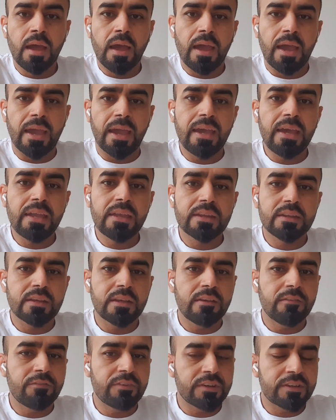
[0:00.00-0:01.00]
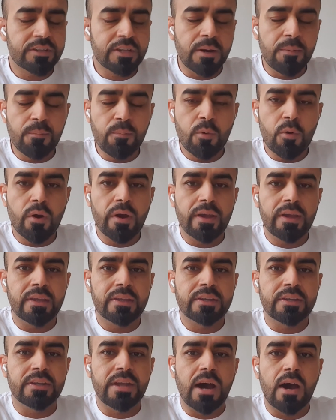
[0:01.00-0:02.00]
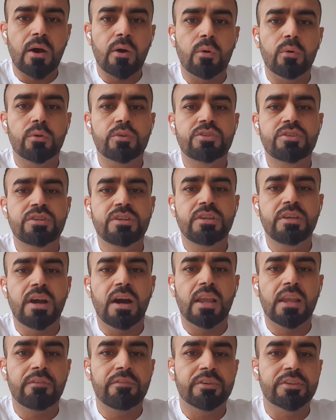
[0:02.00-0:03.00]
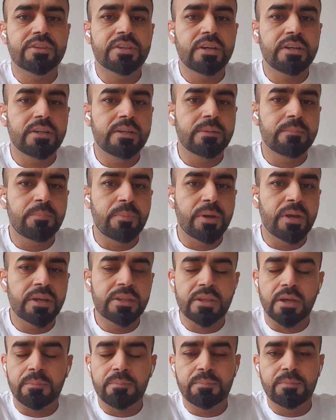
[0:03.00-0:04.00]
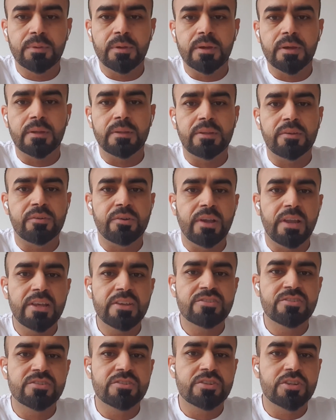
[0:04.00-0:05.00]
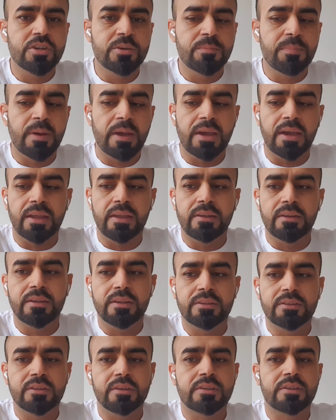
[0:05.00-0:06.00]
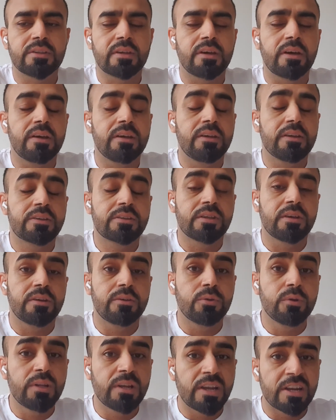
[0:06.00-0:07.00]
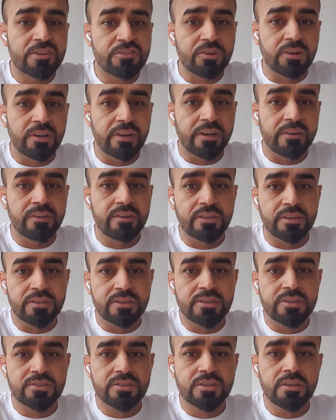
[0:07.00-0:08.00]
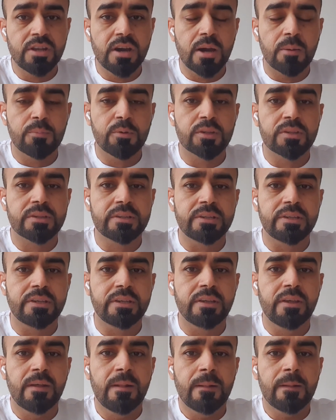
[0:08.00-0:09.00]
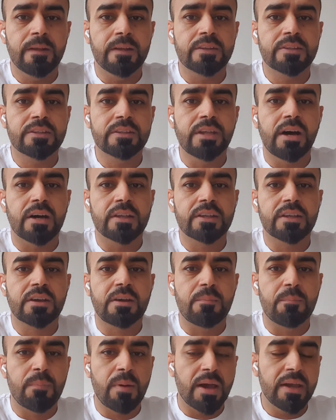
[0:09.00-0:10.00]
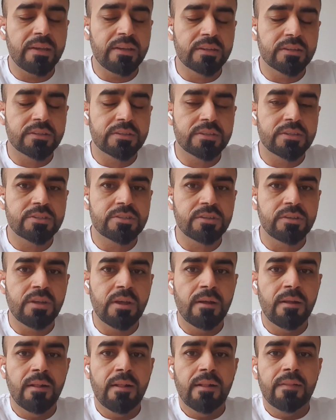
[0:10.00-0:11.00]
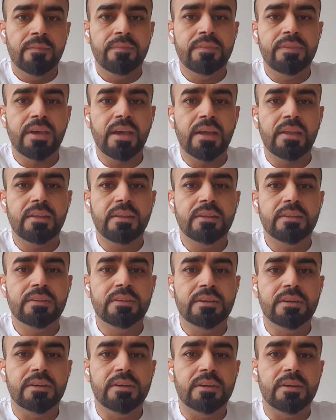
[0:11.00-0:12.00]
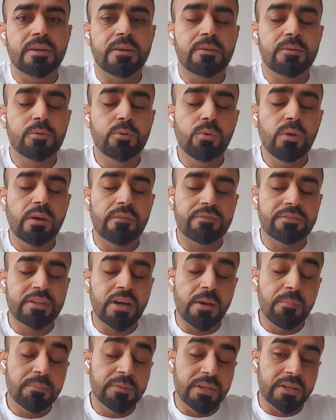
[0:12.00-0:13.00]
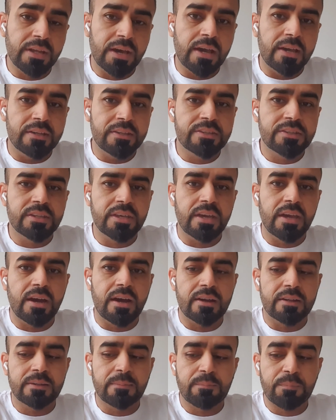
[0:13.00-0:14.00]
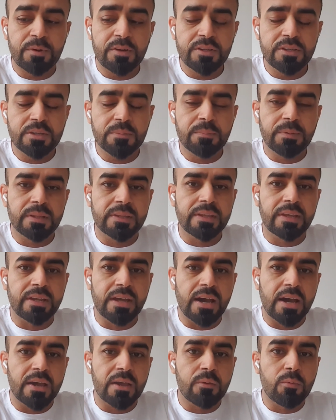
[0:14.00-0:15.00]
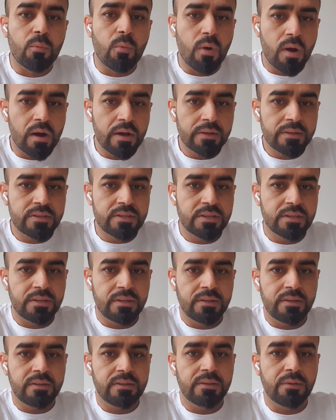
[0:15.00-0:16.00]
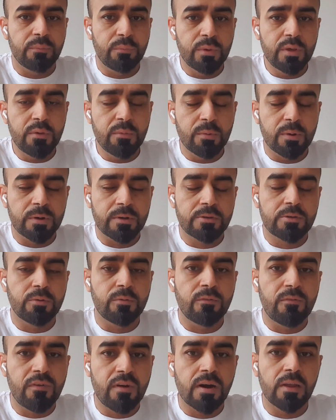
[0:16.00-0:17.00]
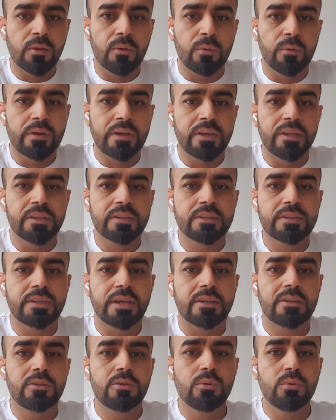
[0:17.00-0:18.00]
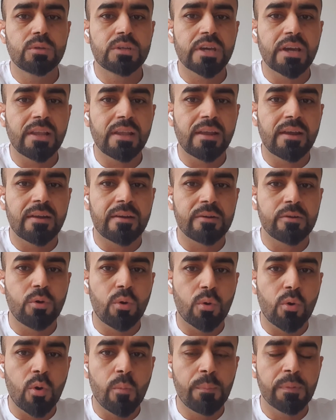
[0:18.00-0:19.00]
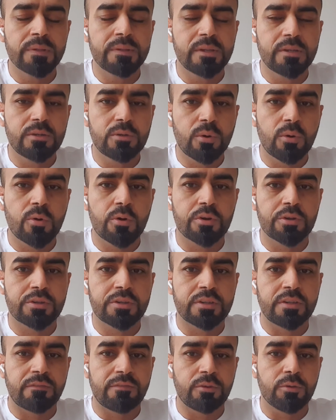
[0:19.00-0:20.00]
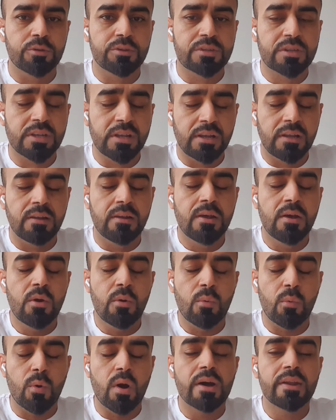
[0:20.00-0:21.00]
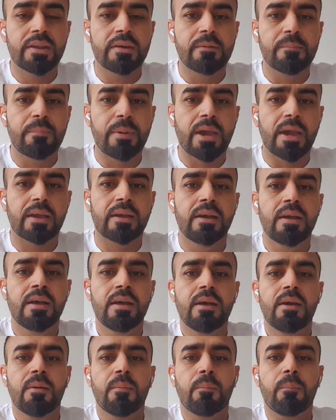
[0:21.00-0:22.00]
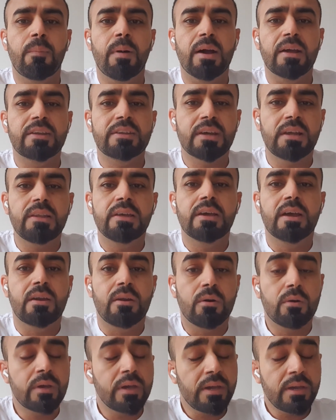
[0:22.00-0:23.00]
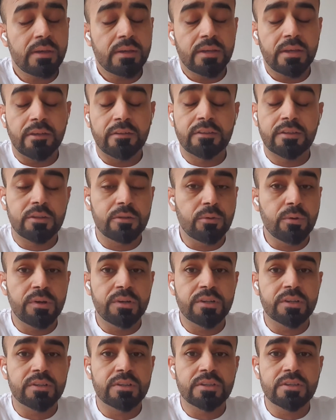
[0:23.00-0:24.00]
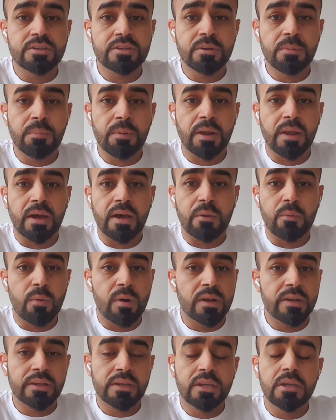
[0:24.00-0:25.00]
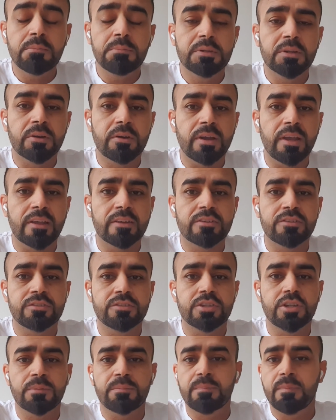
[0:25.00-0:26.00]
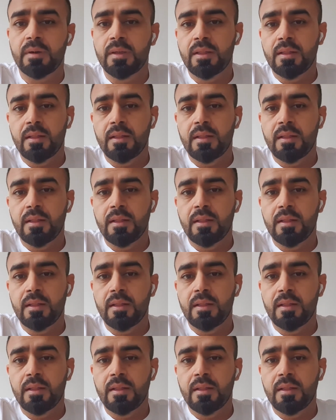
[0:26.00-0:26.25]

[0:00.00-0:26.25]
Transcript: And if at some point now she all of a sudden breaks up the relationship, and it's a unilateral decision, obviously it's not a combined decision, then the rule of thumb that I say, or the principle that I want the viewer to follow, is that you tell her, you open the doors if you still want her back, by telling her, okay, it's your decision, but I want to keep the relationship.